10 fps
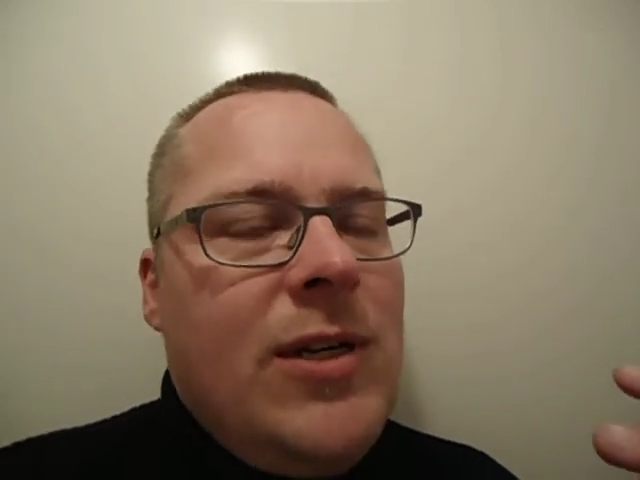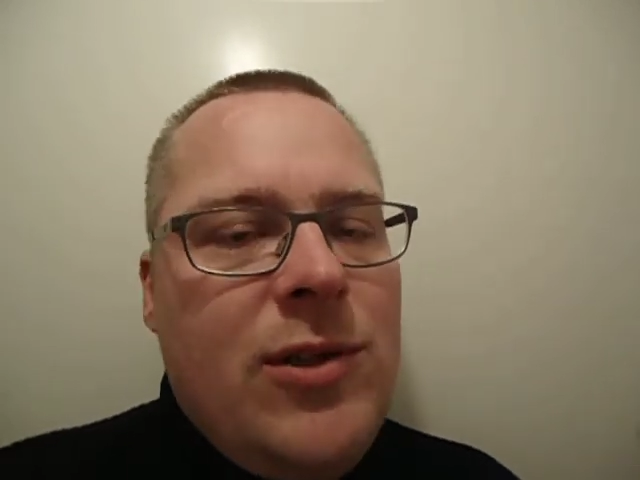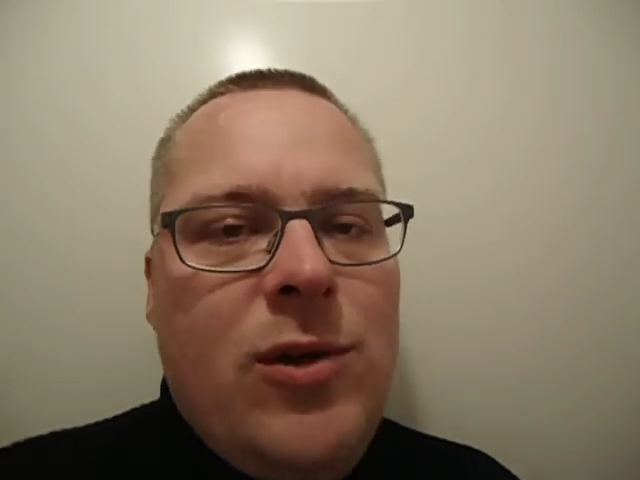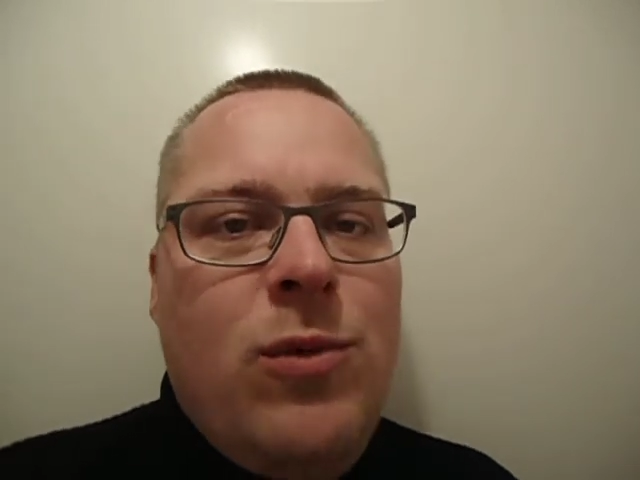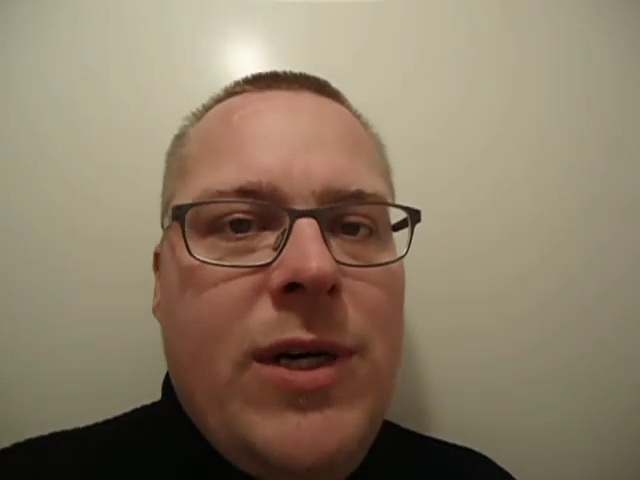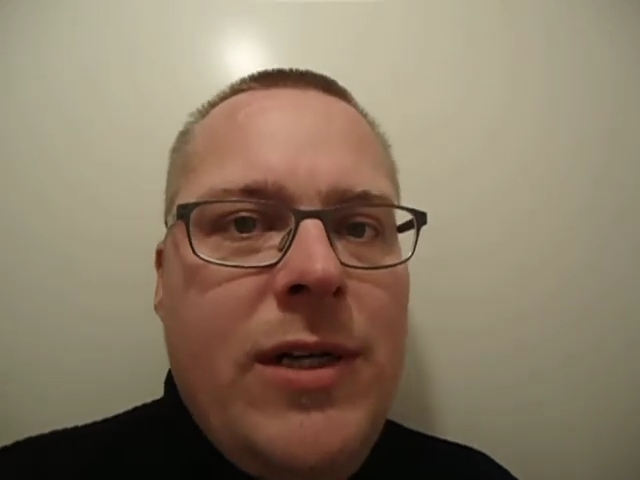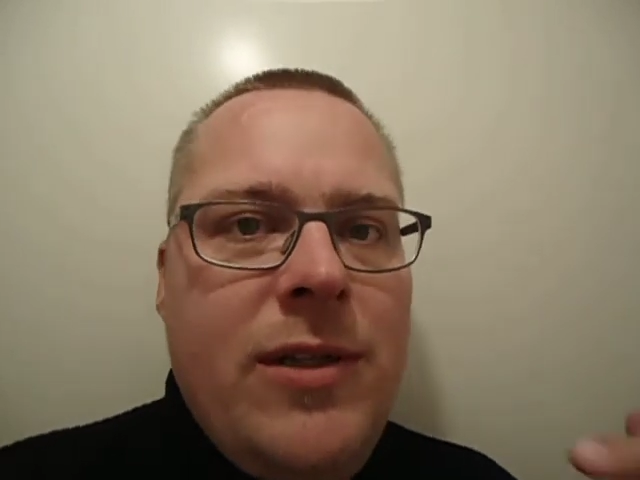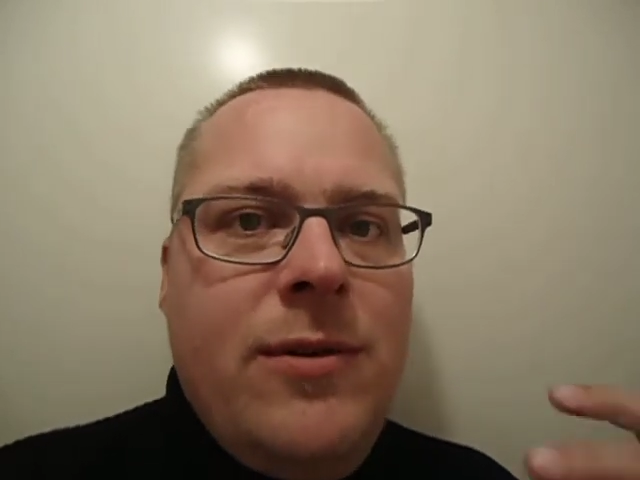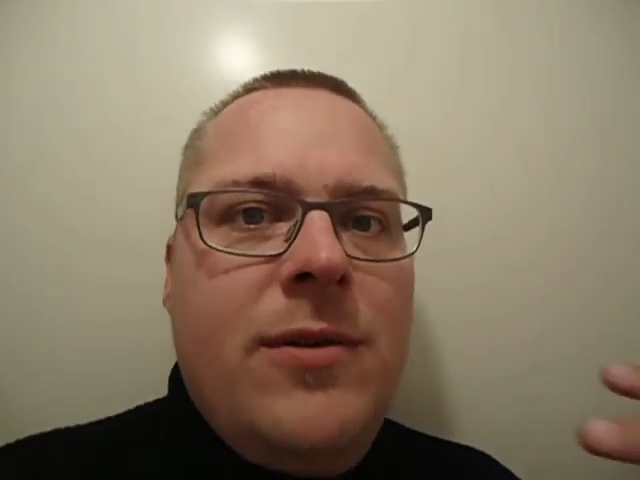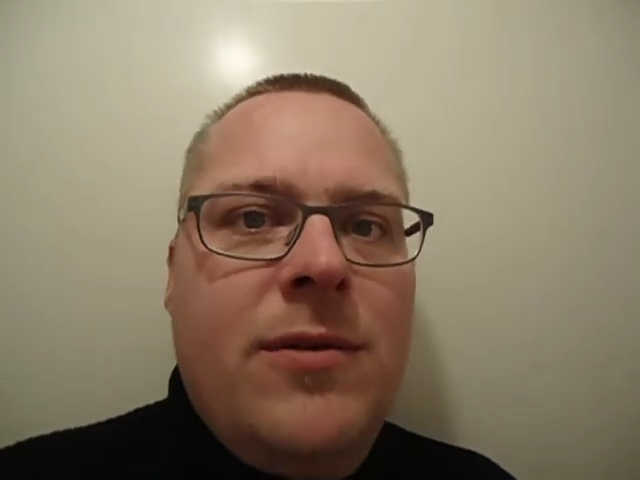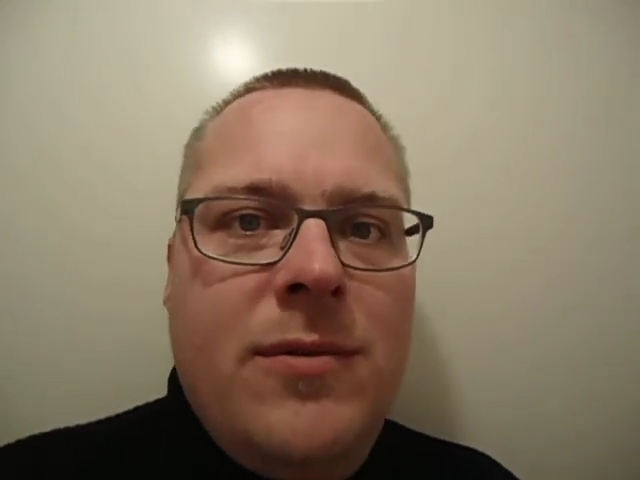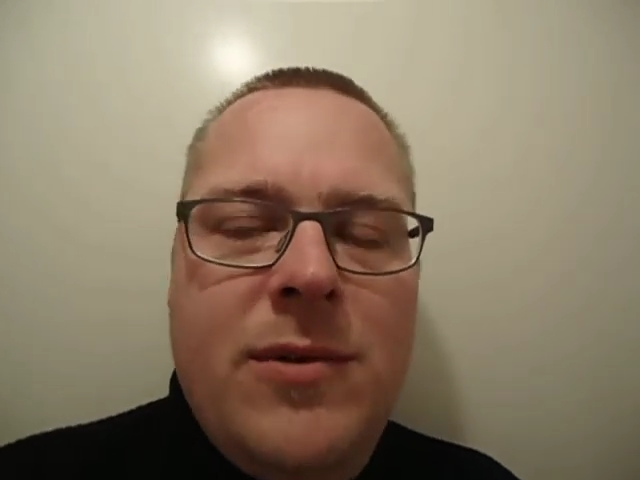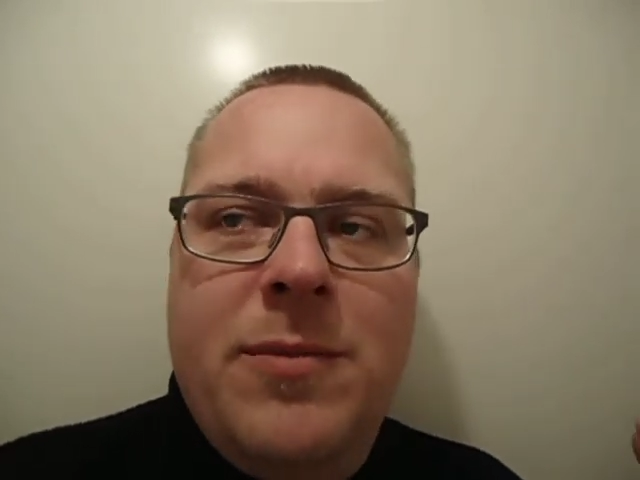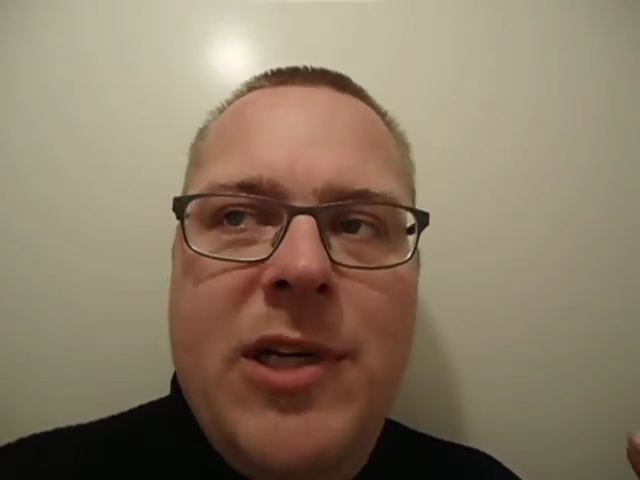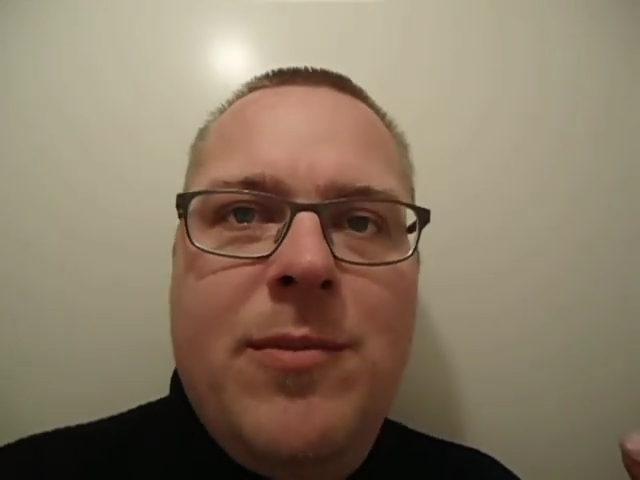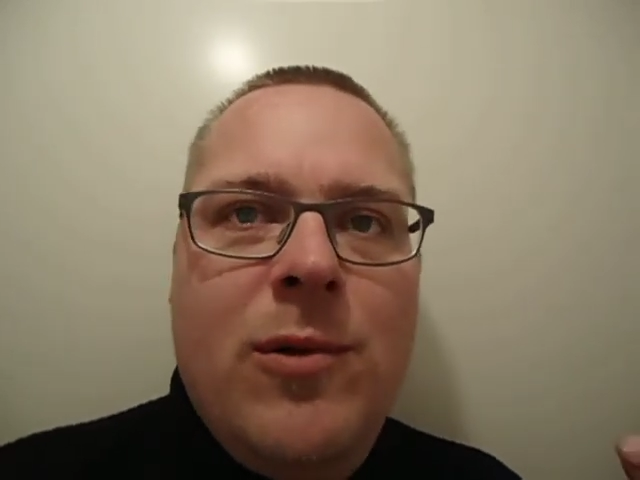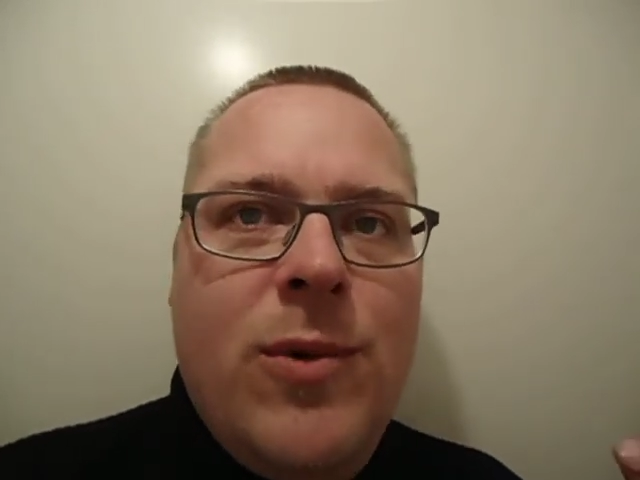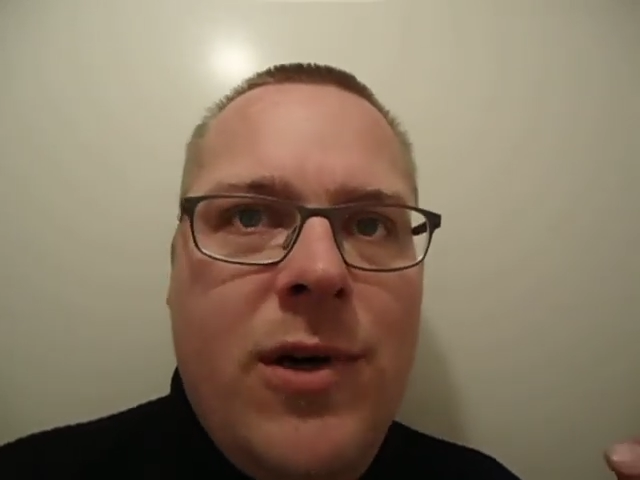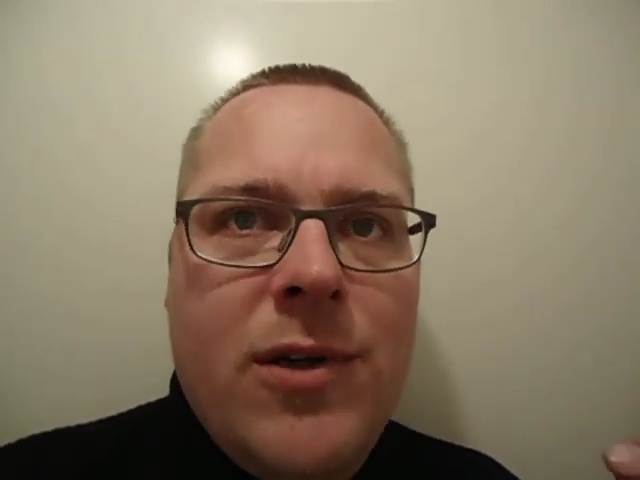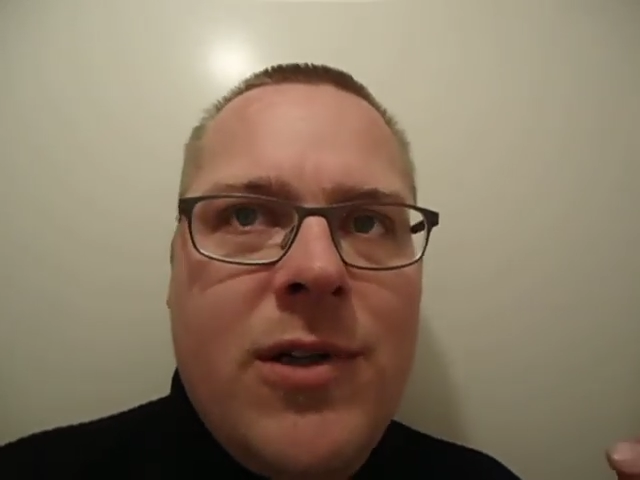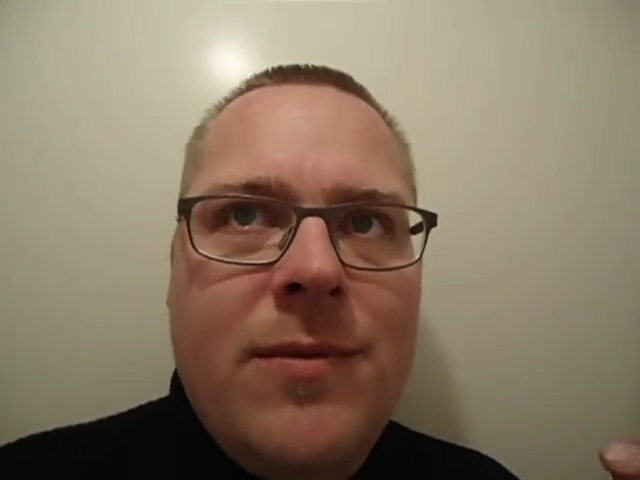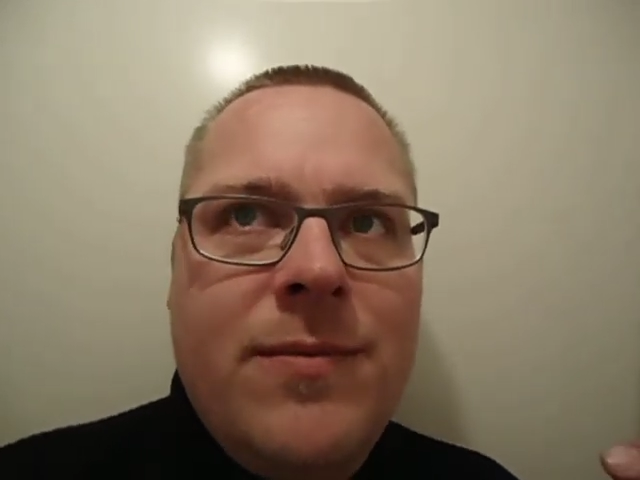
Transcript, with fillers: the way people work